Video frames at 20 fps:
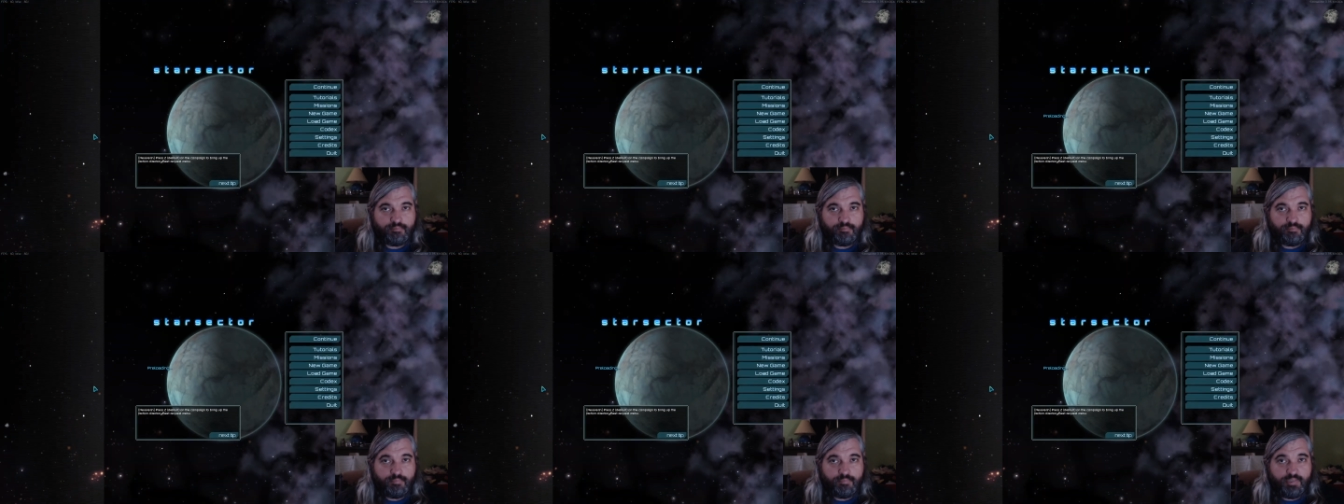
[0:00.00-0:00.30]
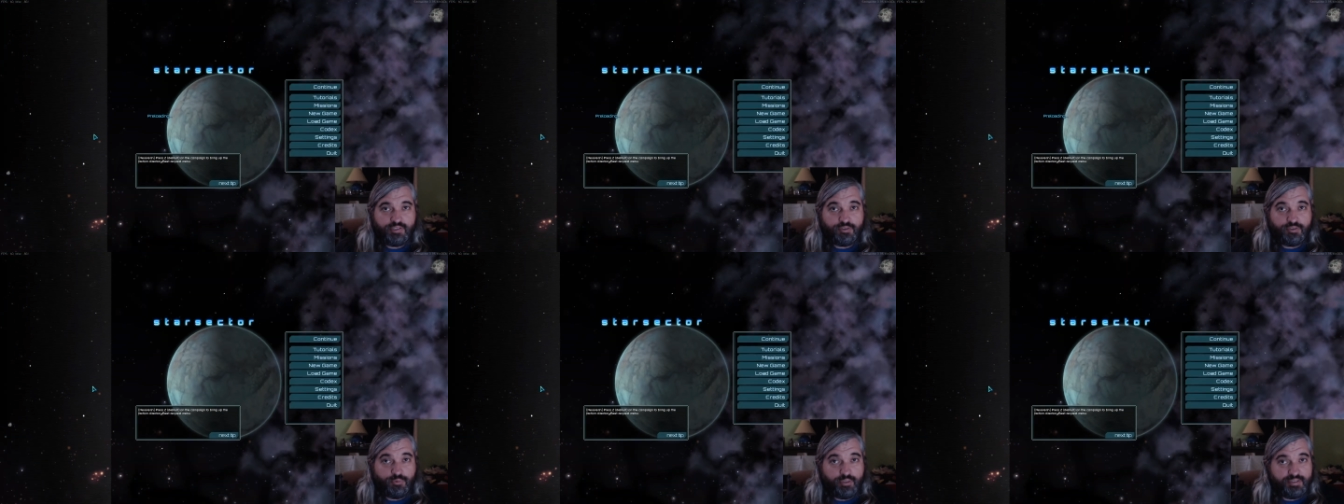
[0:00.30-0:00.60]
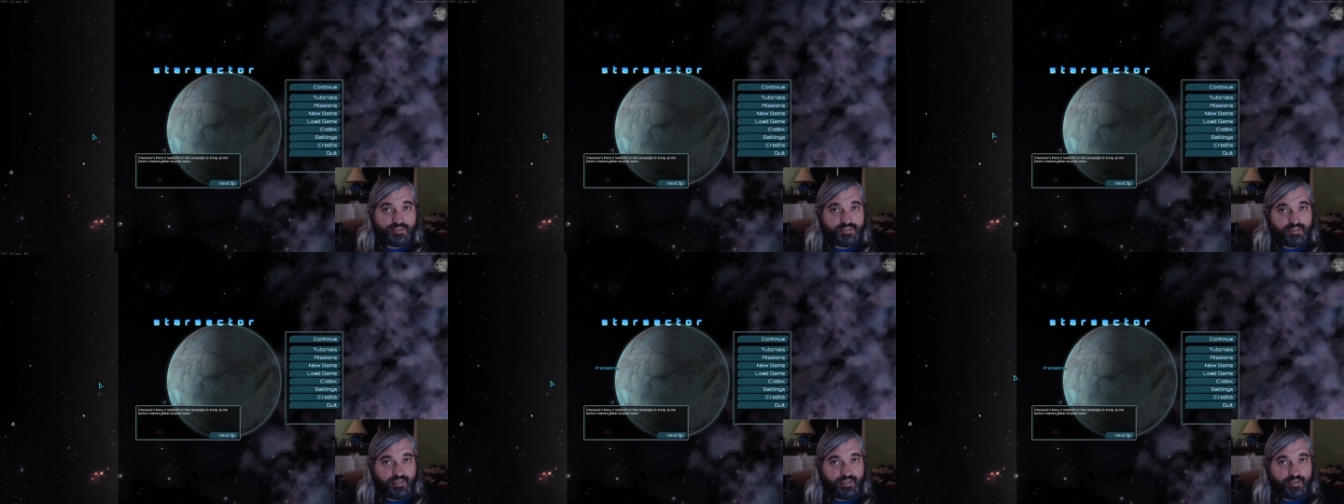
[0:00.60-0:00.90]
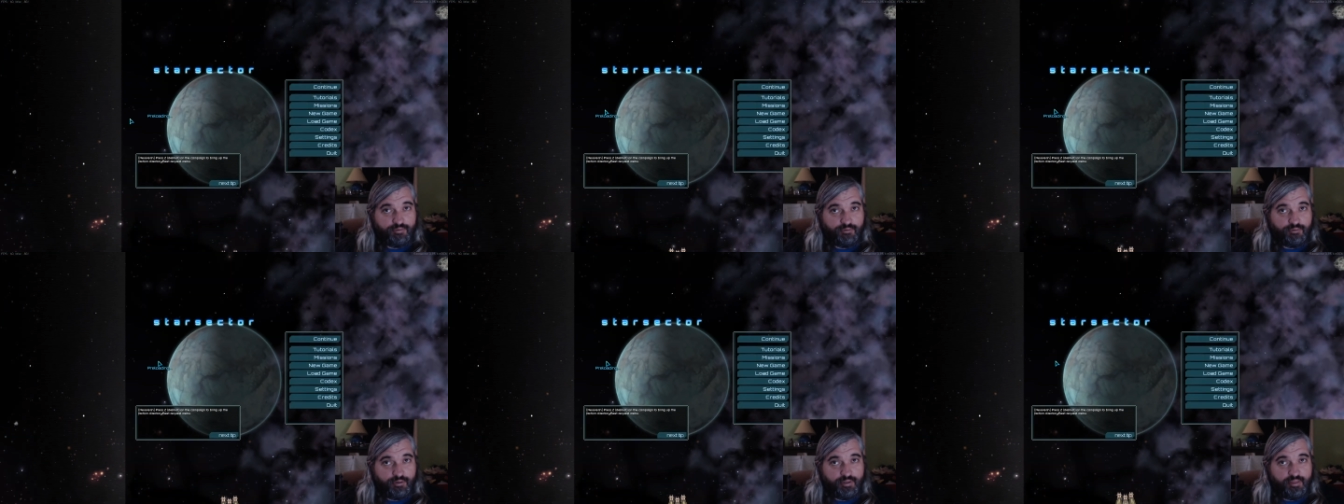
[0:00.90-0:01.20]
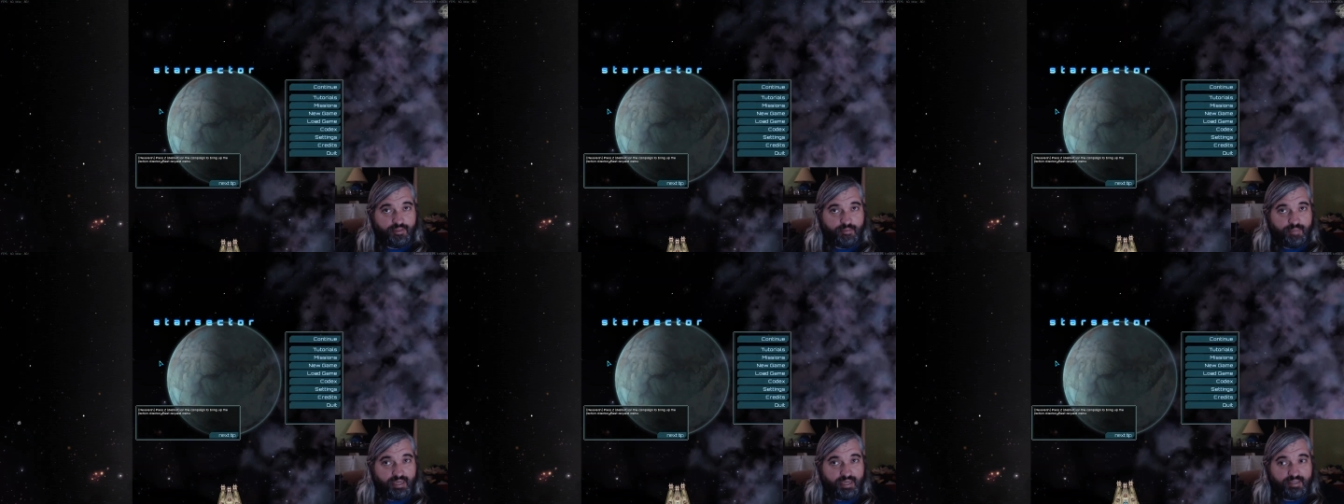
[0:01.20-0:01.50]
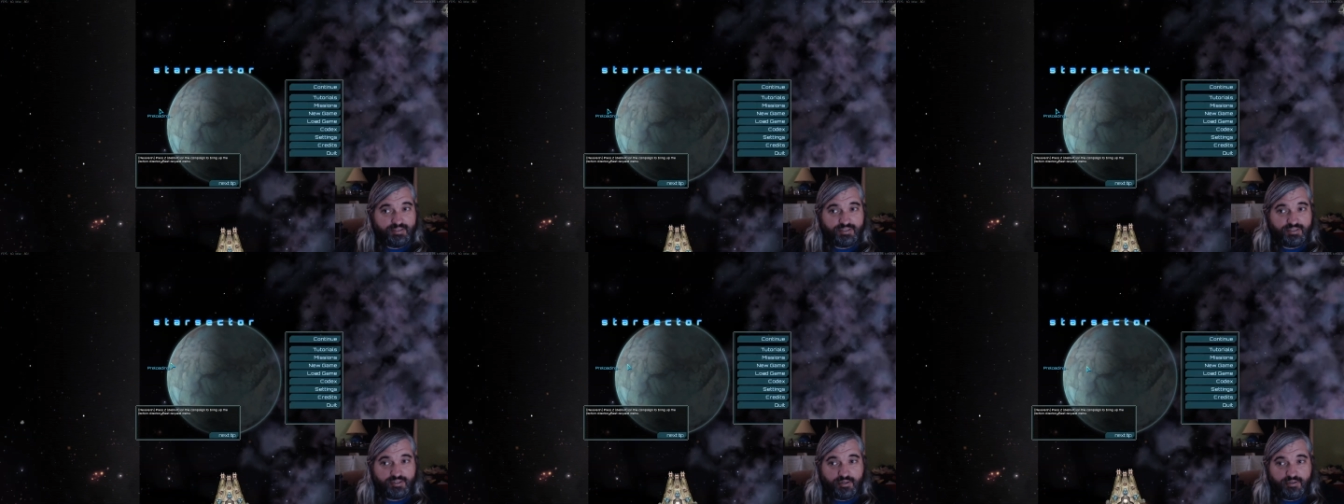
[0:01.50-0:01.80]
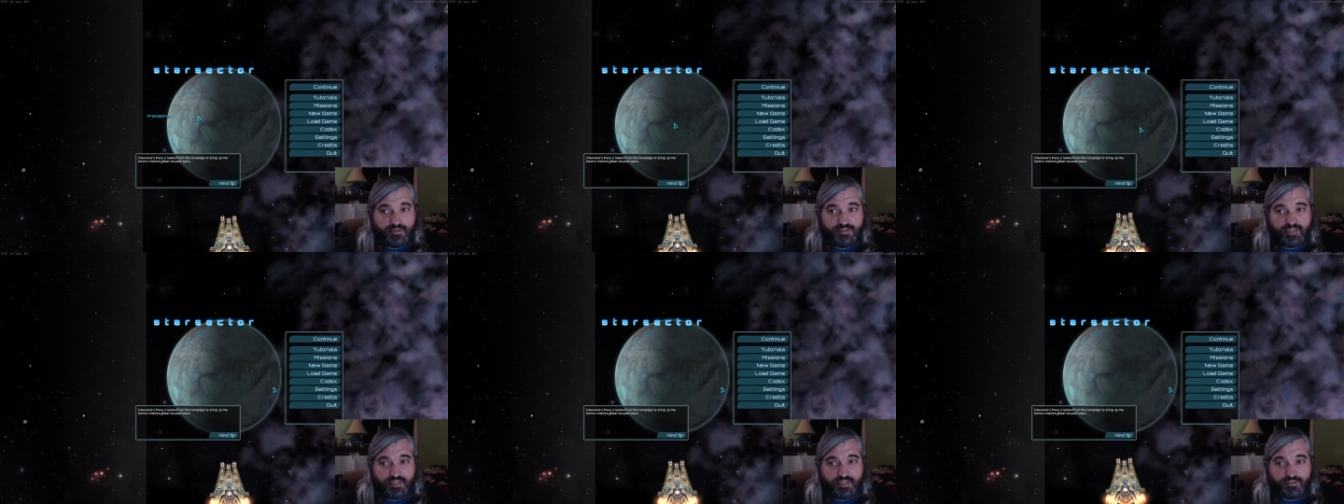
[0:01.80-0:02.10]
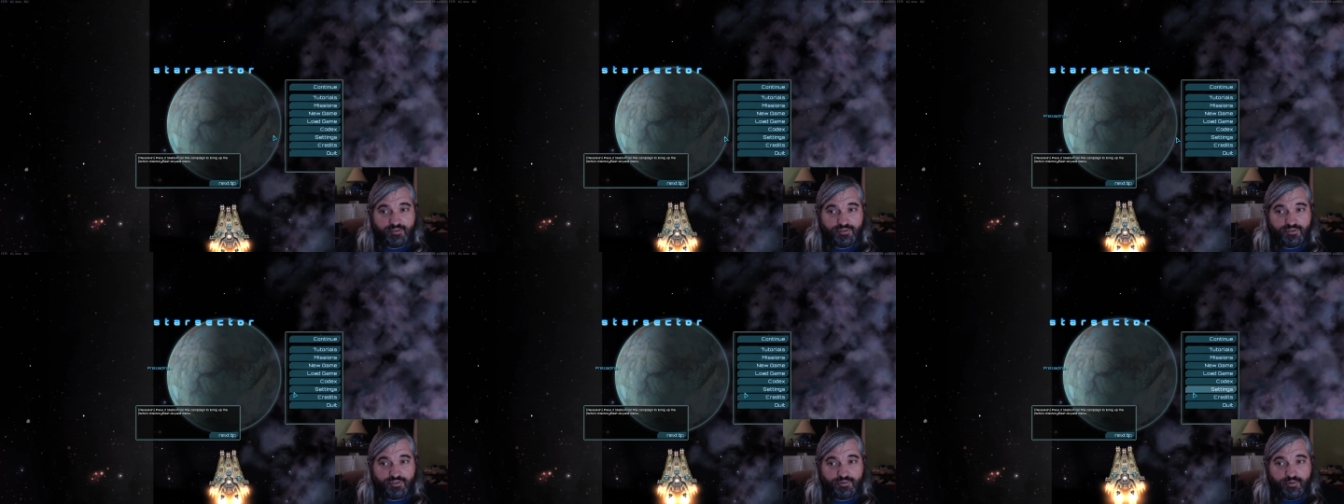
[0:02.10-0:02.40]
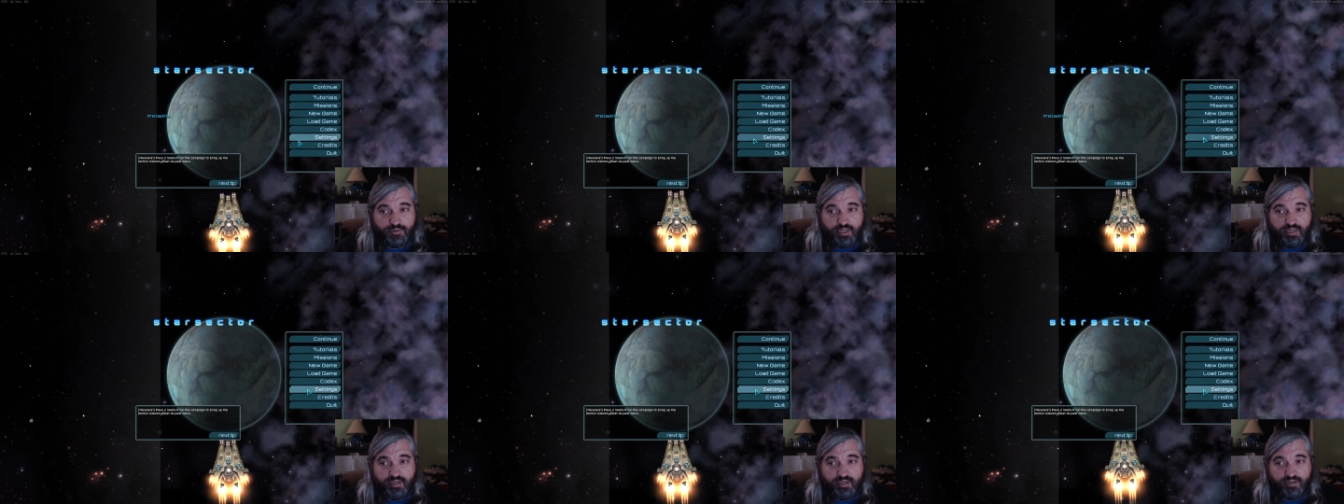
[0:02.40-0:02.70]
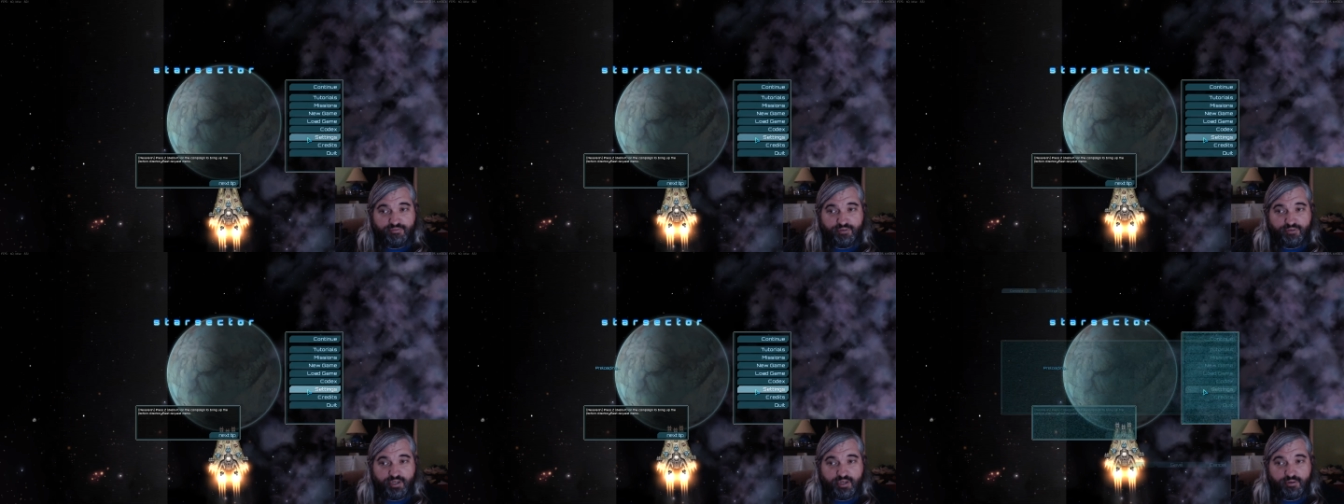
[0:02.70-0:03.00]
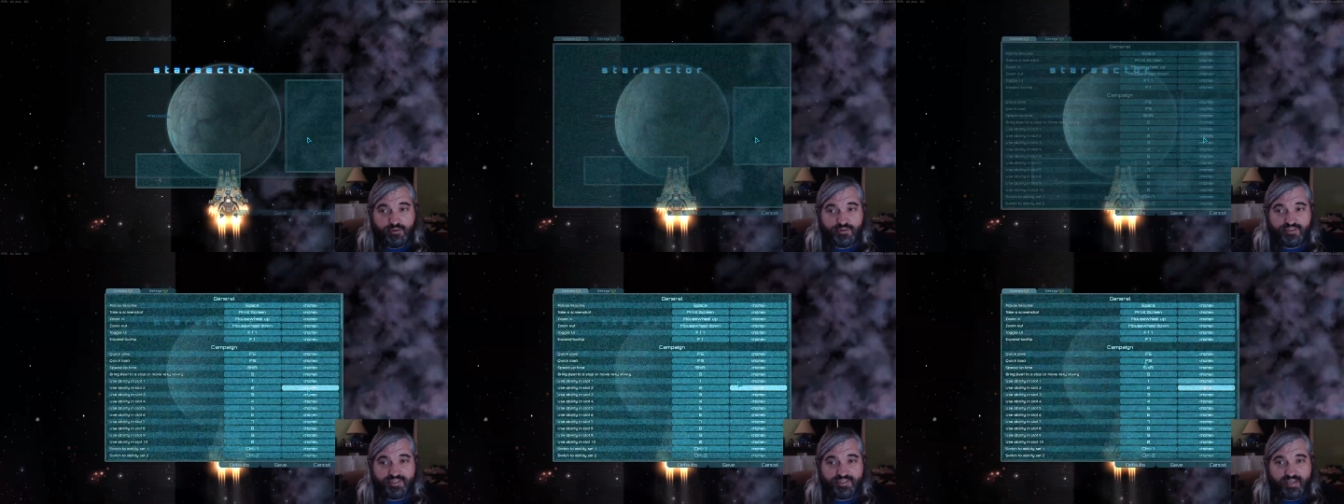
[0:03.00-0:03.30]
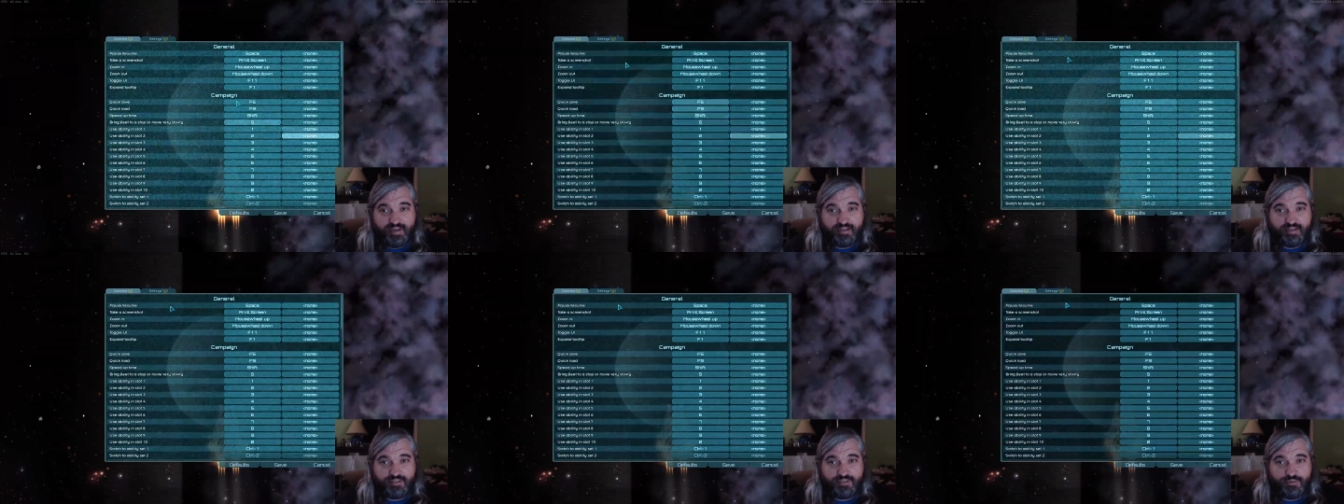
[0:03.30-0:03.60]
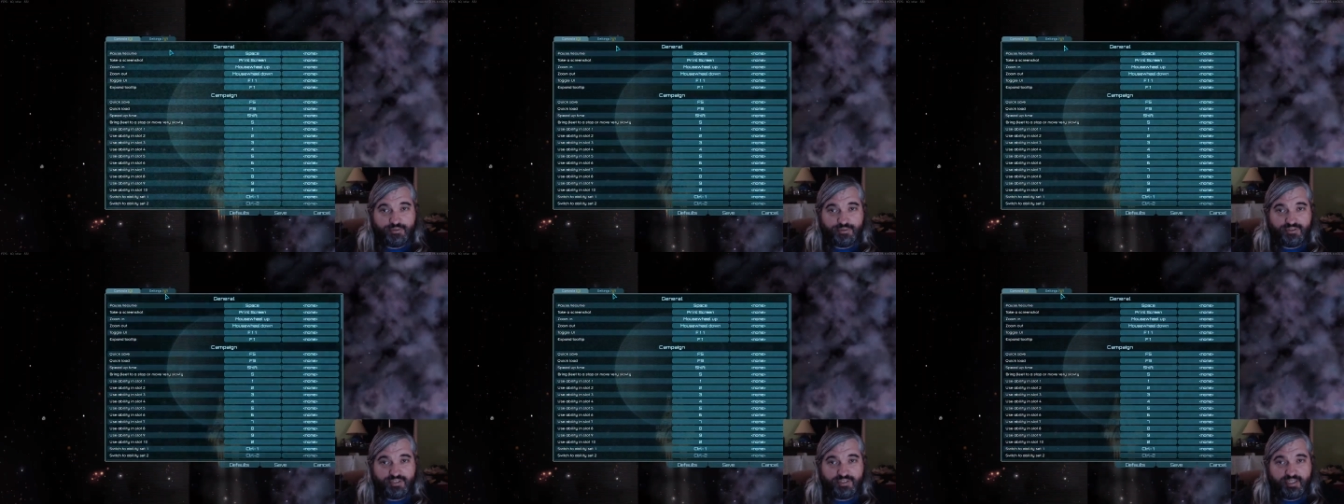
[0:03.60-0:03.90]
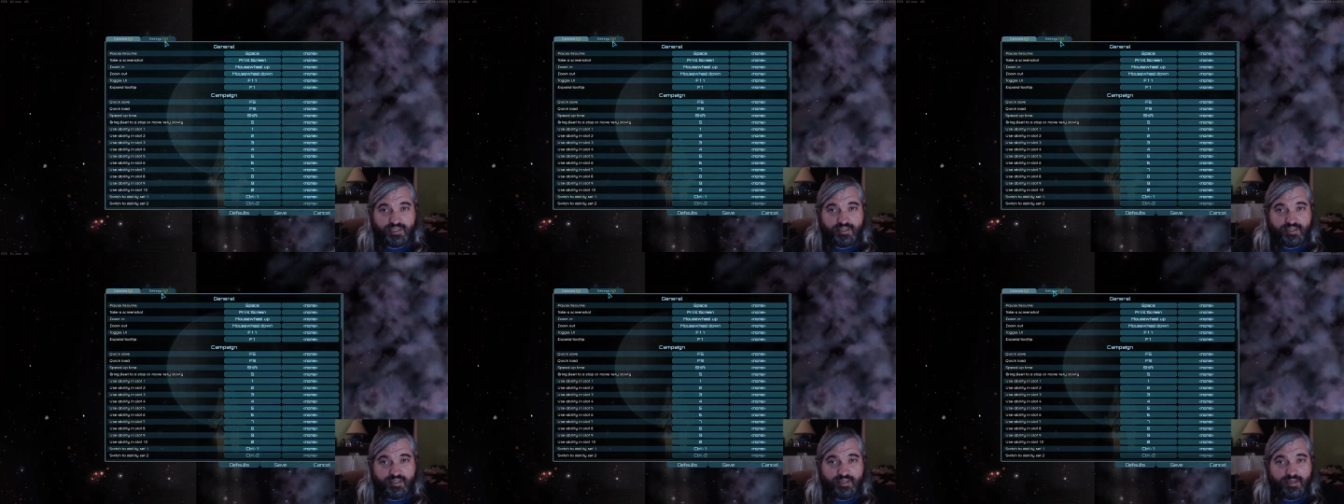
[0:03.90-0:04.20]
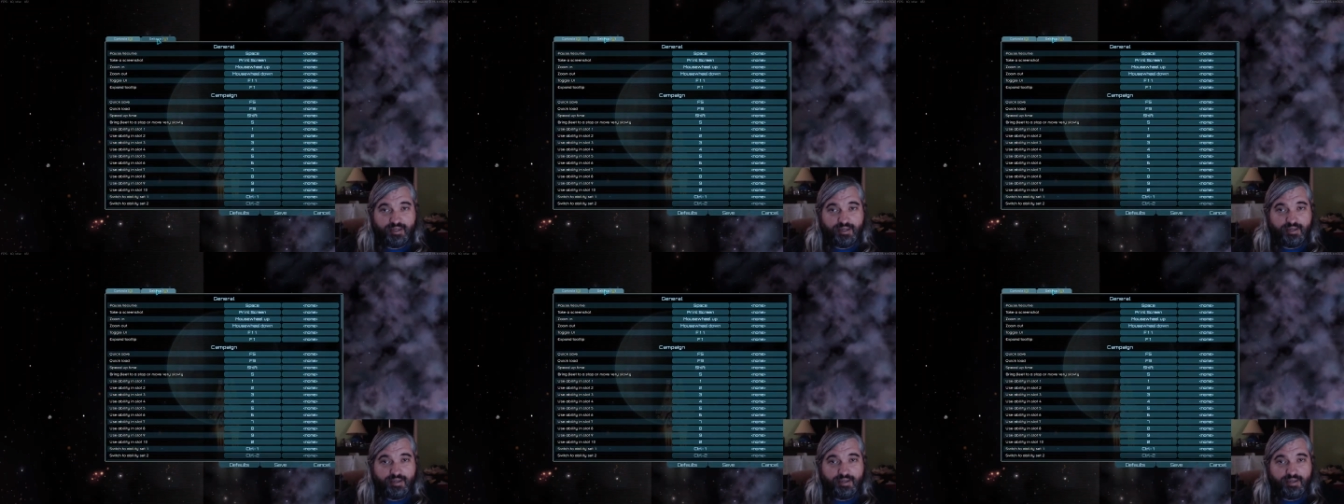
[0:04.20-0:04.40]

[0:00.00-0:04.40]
So once again, we're in the main Starsector screen, and if we go to settings, you'll see